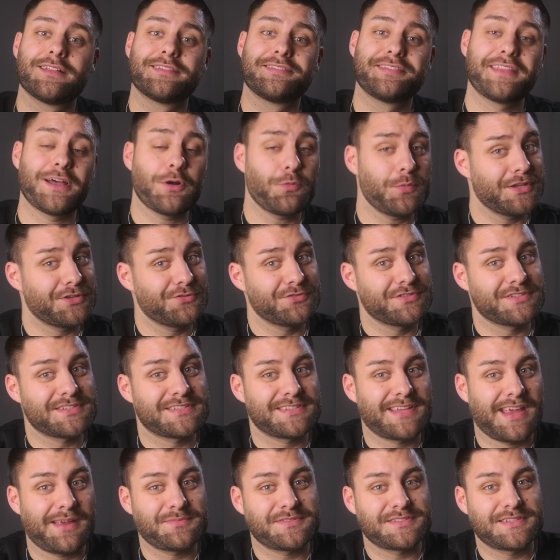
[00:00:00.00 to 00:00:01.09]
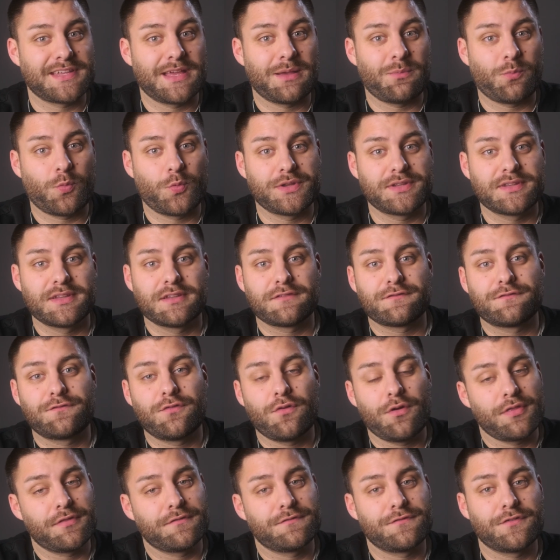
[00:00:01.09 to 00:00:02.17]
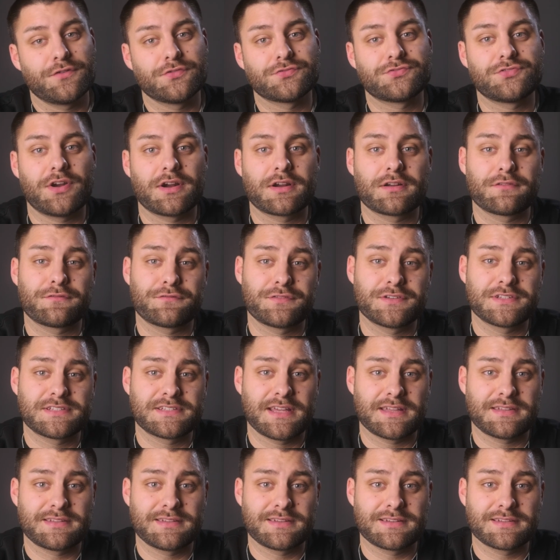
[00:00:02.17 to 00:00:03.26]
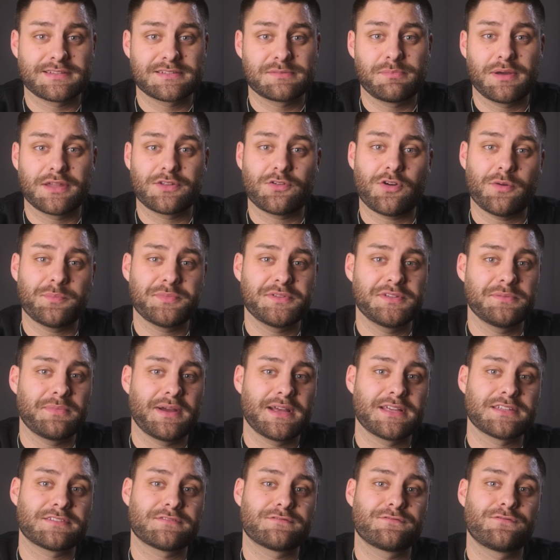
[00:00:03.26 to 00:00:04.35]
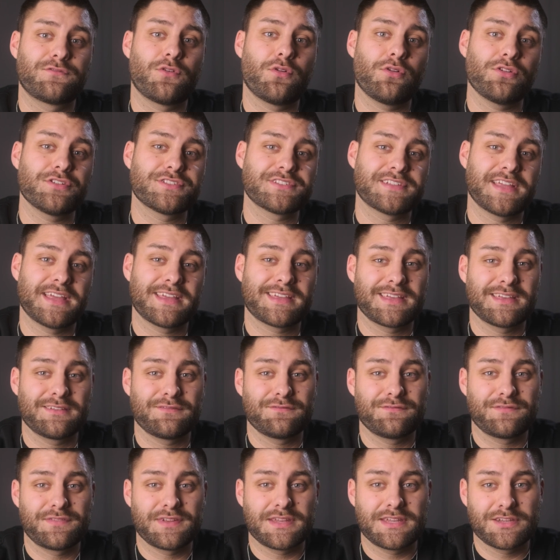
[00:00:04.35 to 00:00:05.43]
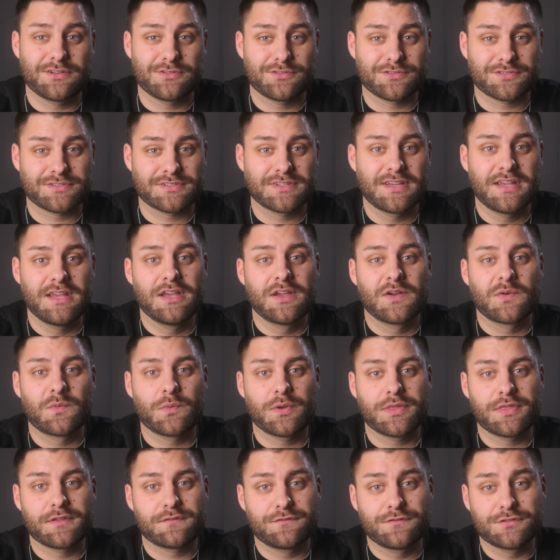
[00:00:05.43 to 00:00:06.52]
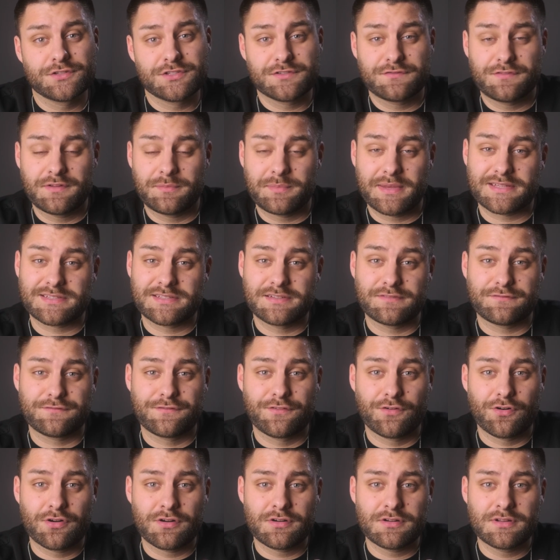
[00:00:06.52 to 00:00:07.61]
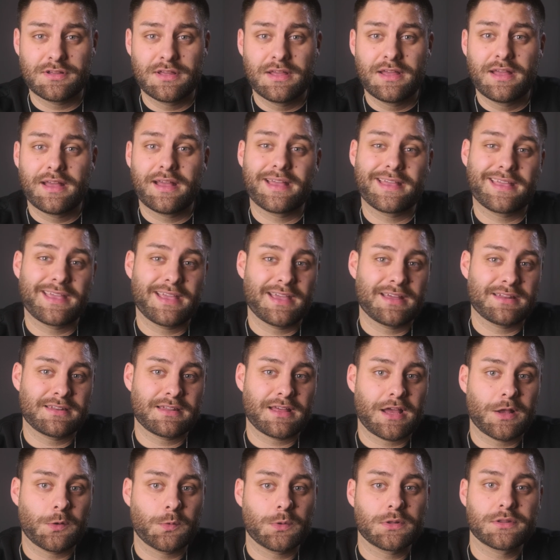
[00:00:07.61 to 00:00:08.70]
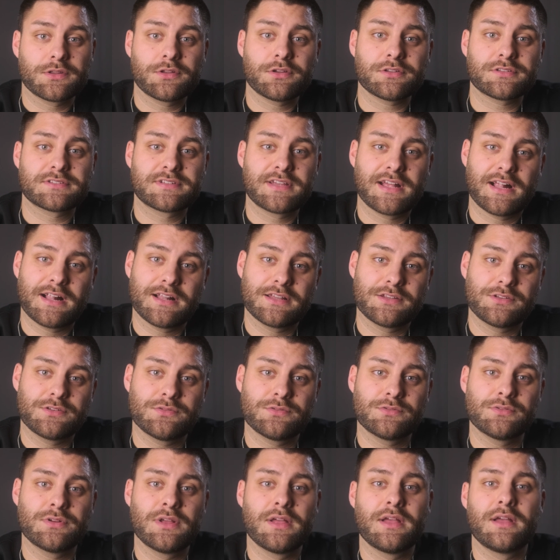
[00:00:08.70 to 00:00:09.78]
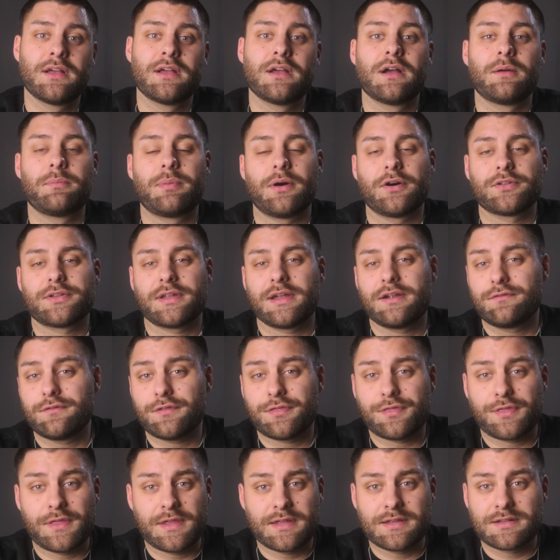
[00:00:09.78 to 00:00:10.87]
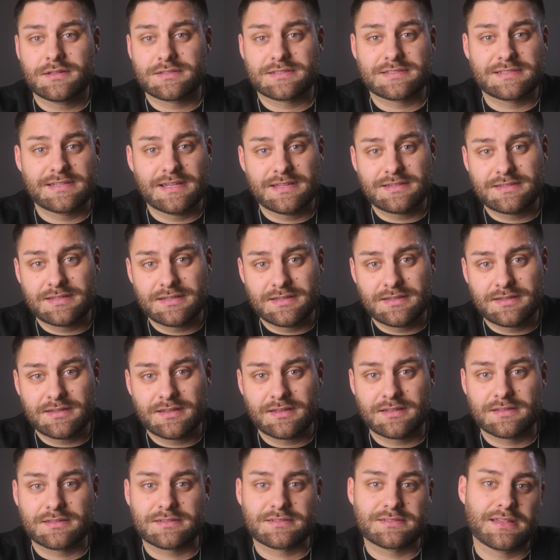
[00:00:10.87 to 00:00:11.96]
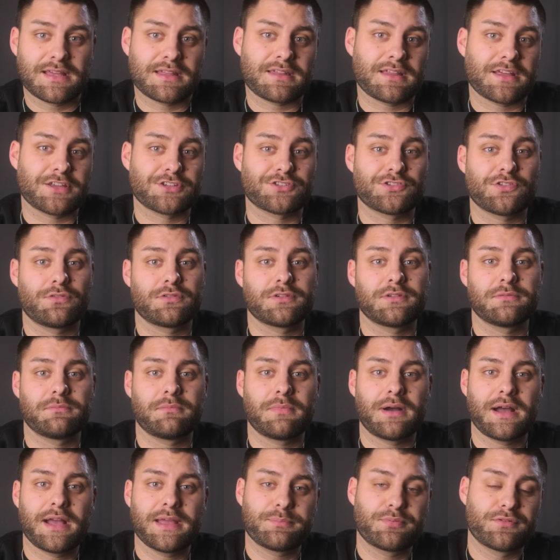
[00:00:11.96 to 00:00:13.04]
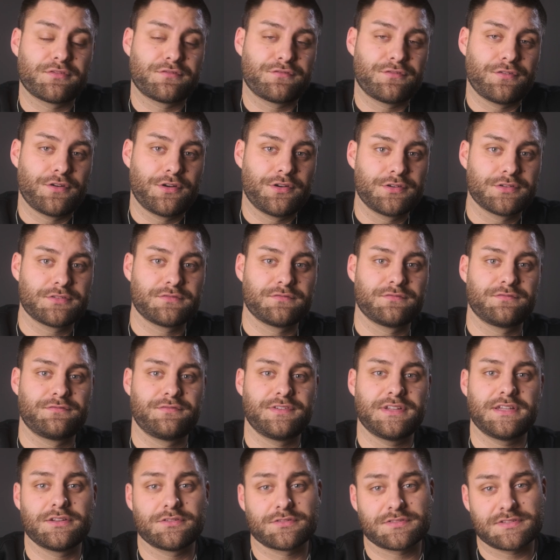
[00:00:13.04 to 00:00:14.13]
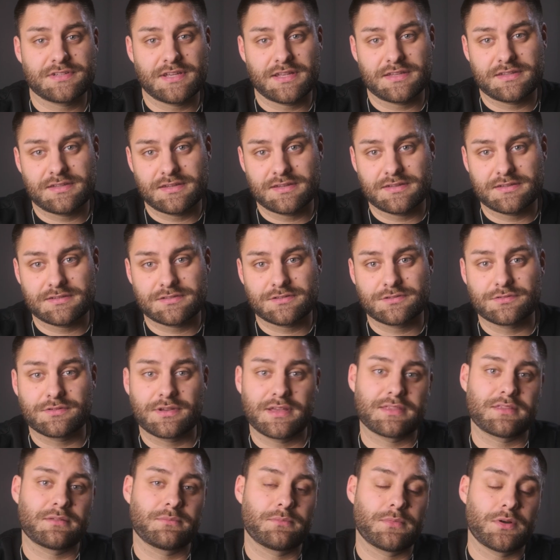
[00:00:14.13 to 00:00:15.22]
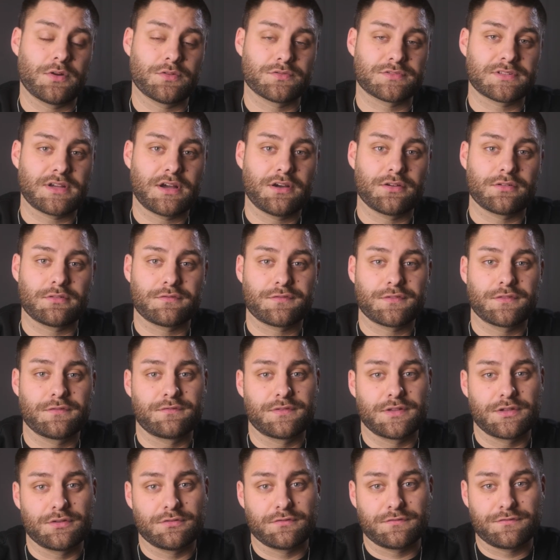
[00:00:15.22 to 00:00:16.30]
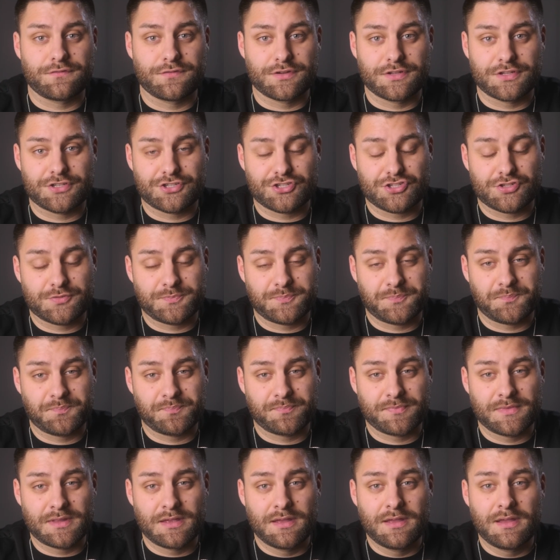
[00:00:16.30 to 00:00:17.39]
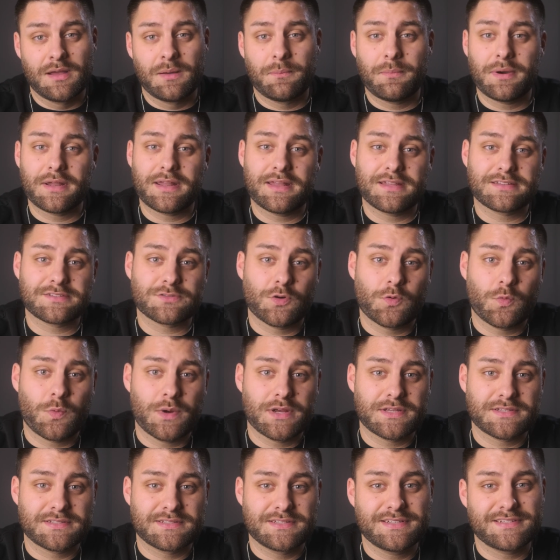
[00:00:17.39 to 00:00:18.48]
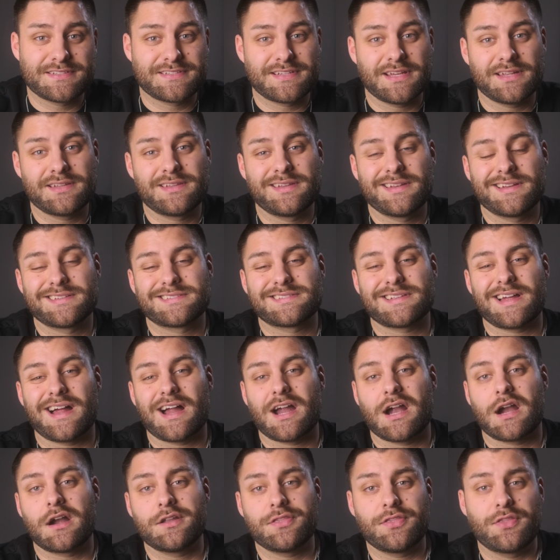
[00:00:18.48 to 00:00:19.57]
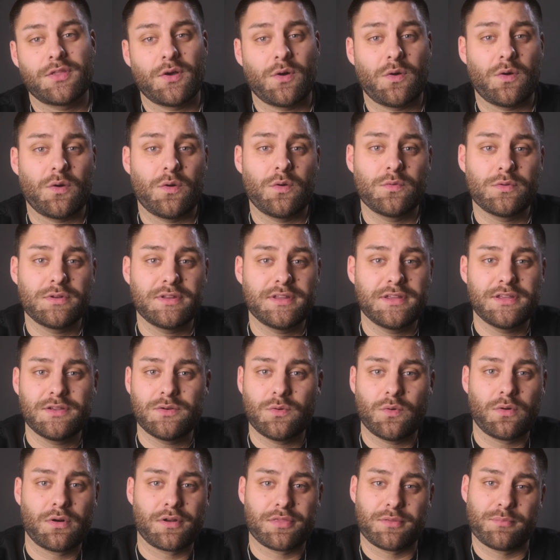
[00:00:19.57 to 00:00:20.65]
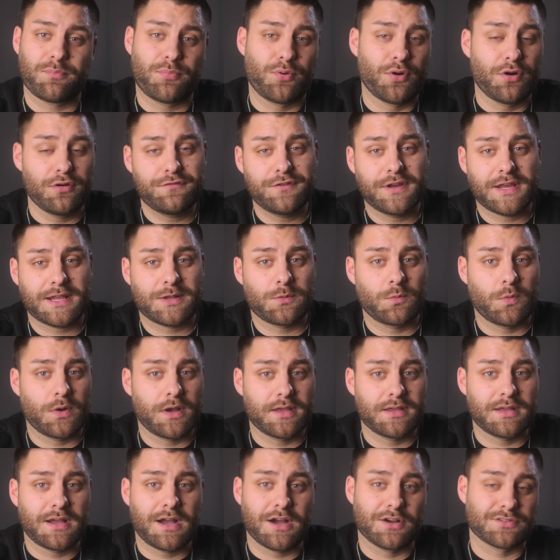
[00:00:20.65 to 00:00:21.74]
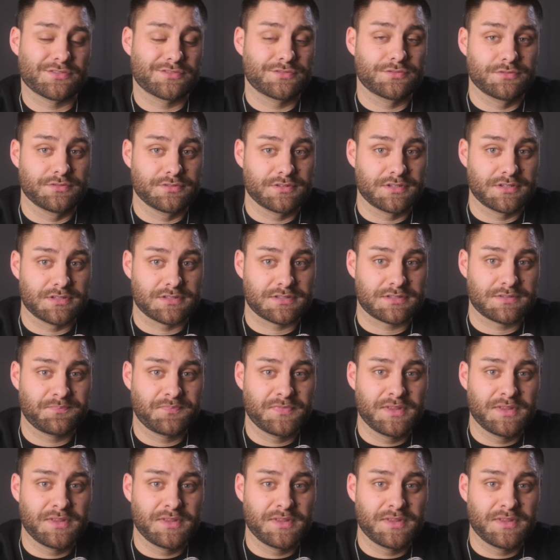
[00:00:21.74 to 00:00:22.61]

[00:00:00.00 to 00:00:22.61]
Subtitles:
Now we do the same step we did for the photography settings, but optimized for taking videos with the Fujifilm X-T4. Again, I will not tell you about every single setting. Instead, I show you my preferred video settings to get the most out of the video footage. But as always, these settings aren't the only or the perfect way how to do this.